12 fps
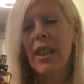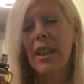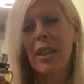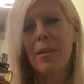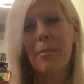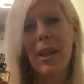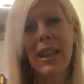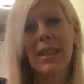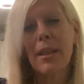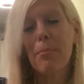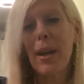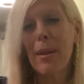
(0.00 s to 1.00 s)
and
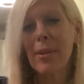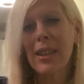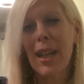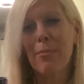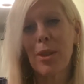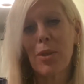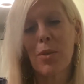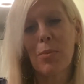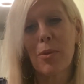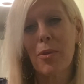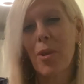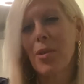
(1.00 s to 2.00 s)
the bubblegummy
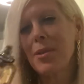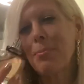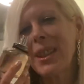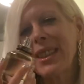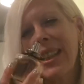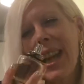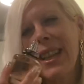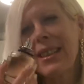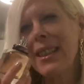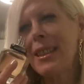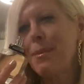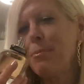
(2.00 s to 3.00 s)
tuberose. But guys,
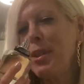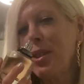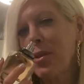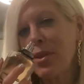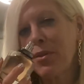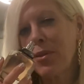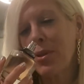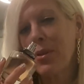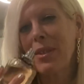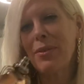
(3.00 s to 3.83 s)
it's beautiful.